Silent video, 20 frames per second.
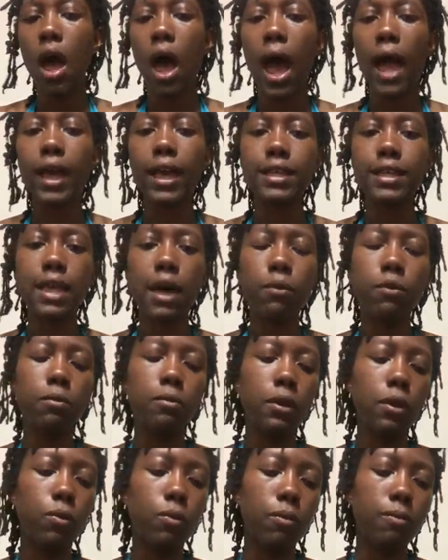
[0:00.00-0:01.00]
I guess that
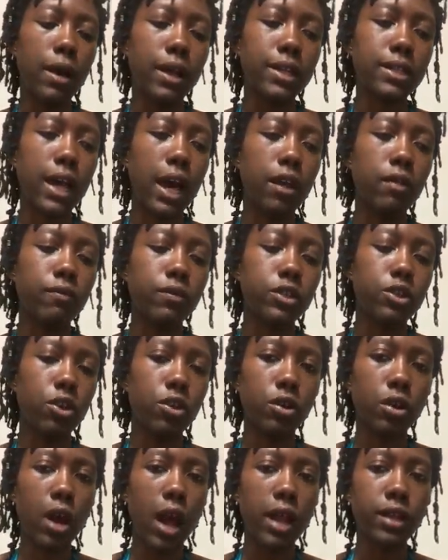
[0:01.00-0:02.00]
would be when my Saturn
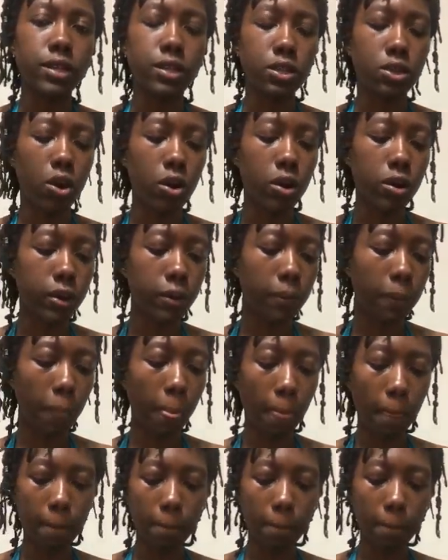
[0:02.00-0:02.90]
return kind of started.